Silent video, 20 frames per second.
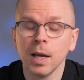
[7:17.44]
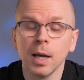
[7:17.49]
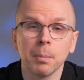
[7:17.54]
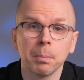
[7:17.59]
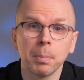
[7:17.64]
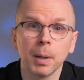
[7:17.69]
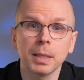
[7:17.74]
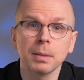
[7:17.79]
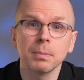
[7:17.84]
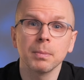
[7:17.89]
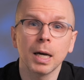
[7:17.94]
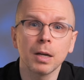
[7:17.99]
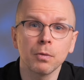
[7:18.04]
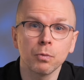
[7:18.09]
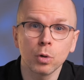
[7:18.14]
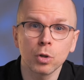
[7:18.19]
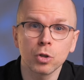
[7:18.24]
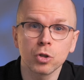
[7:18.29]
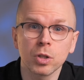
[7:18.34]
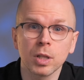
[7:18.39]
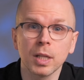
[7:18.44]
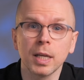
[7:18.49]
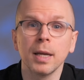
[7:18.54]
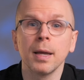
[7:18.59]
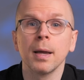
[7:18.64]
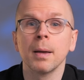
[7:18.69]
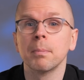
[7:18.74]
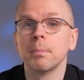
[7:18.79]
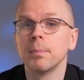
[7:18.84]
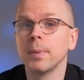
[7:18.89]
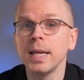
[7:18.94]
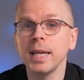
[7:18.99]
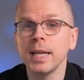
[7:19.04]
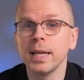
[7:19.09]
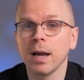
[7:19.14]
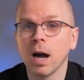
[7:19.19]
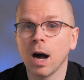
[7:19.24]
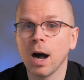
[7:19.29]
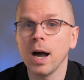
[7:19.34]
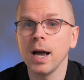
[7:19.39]
But unfortunately, many
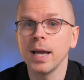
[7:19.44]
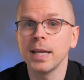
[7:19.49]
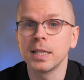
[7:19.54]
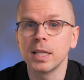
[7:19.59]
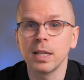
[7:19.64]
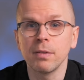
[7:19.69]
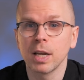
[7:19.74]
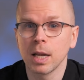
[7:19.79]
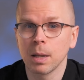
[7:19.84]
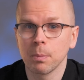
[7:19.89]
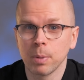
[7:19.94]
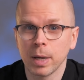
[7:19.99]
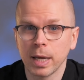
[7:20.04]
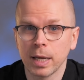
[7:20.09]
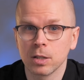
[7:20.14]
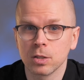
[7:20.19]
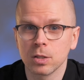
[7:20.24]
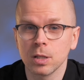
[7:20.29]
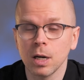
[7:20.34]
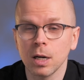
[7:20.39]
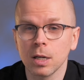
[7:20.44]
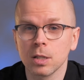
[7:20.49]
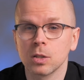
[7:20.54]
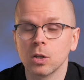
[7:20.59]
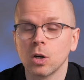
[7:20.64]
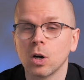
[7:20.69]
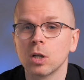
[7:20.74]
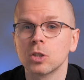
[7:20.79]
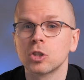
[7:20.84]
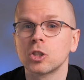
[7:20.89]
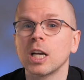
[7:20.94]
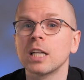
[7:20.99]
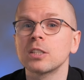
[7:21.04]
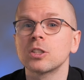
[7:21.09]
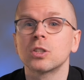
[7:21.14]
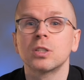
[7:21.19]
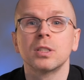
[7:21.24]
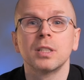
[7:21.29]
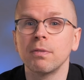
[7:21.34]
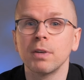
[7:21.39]
high dividend paying stocks are
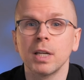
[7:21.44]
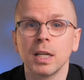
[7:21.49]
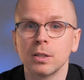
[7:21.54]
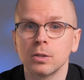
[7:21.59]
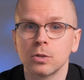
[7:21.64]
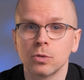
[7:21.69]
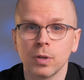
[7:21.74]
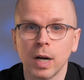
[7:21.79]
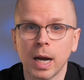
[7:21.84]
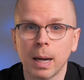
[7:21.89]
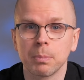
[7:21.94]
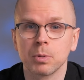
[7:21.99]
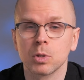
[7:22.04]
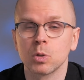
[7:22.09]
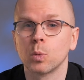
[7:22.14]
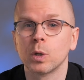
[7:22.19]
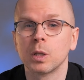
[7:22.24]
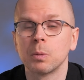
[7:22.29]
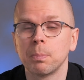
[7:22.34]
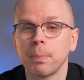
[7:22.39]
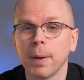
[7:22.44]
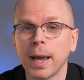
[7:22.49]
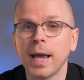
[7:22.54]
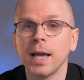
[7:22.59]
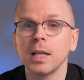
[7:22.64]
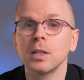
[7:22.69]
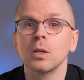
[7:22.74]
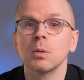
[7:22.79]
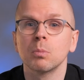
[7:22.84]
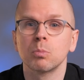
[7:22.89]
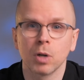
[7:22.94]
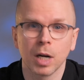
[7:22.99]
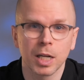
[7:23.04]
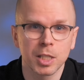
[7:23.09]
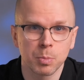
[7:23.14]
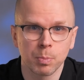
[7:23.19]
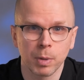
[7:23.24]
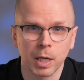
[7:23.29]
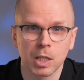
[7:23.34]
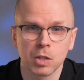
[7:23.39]
just dividend traps with bad
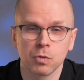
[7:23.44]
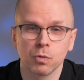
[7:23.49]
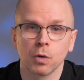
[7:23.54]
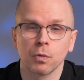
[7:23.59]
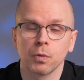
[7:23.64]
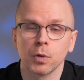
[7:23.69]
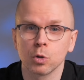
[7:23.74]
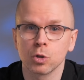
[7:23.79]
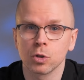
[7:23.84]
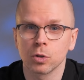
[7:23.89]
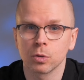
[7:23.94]
prospects for future